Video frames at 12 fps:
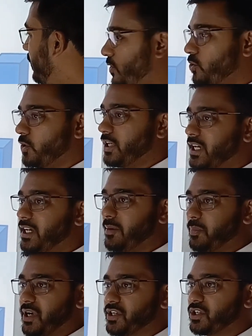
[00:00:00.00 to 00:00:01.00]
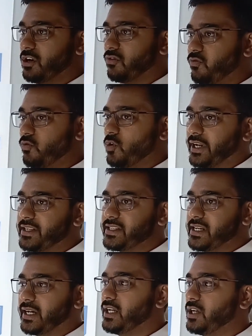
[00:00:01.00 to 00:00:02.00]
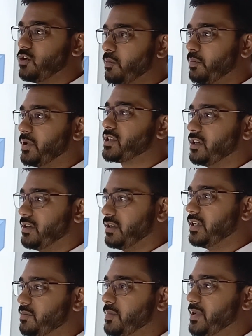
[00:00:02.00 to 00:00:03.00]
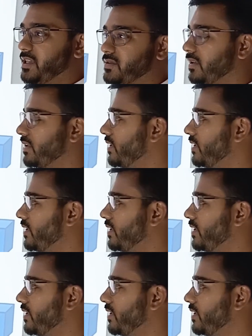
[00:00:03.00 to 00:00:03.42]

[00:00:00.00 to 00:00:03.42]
pictorial depiction of what exactly compression does means.